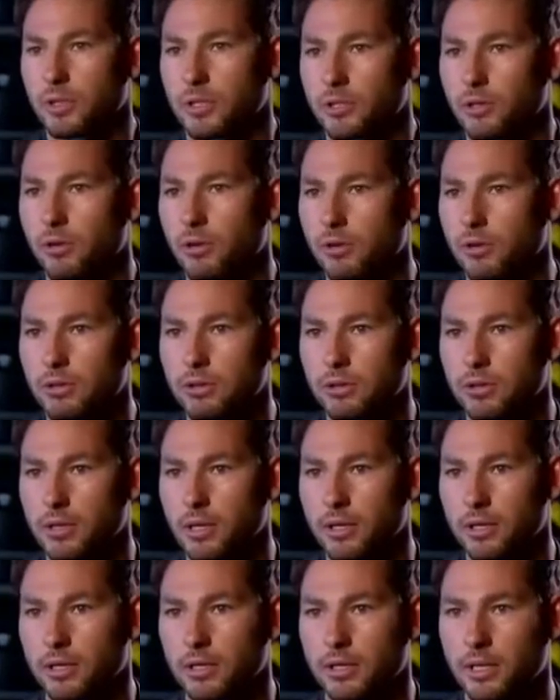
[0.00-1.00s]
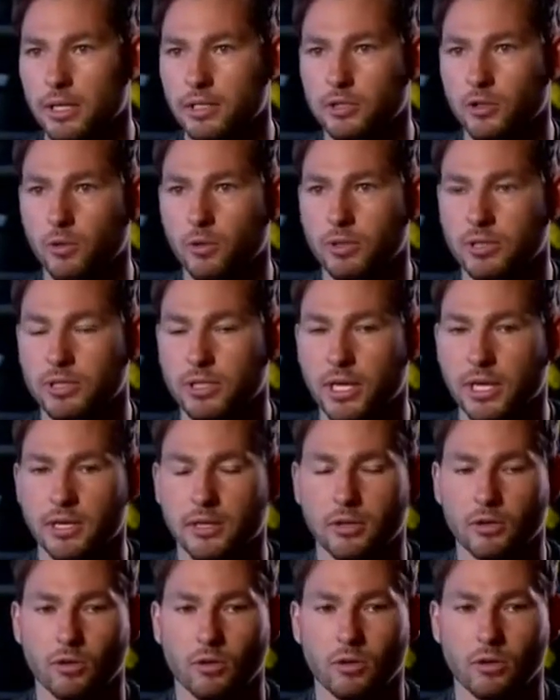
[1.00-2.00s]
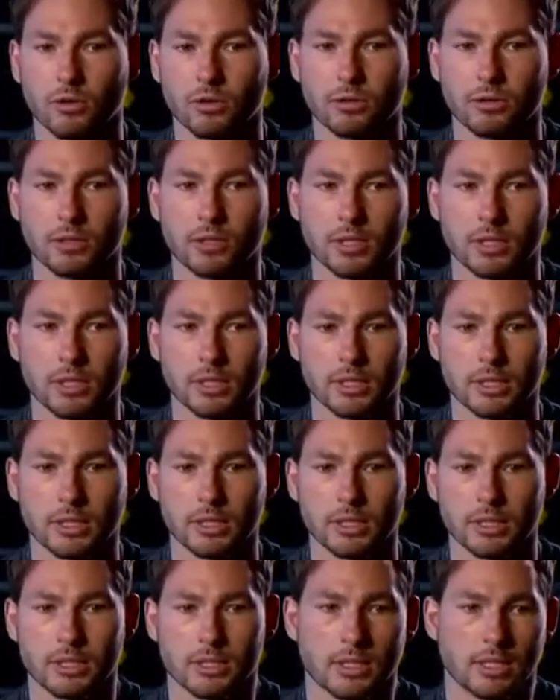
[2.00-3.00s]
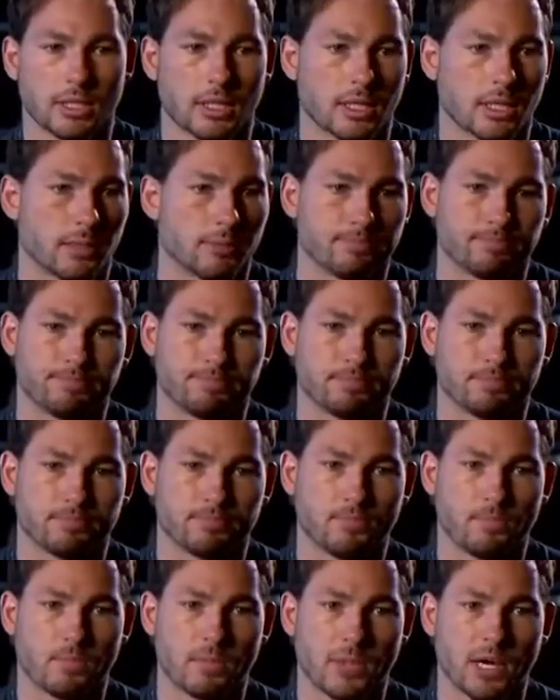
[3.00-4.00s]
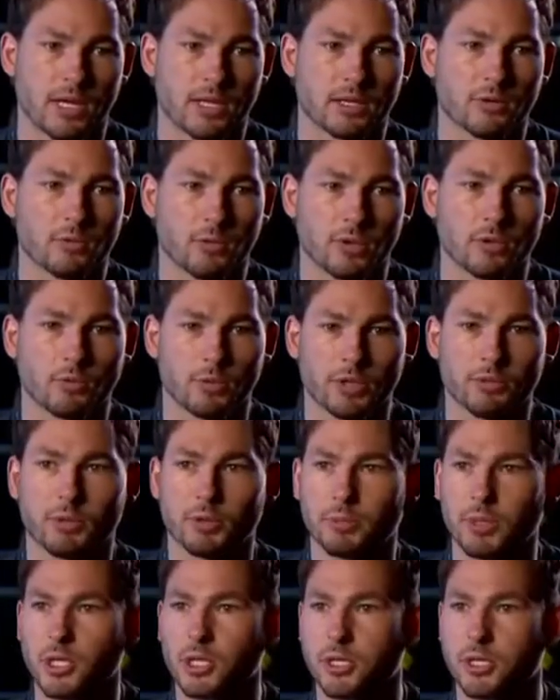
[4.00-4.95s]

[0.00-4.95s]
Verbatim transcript: win gold. I think that's always kind of the goal, and um, I think we would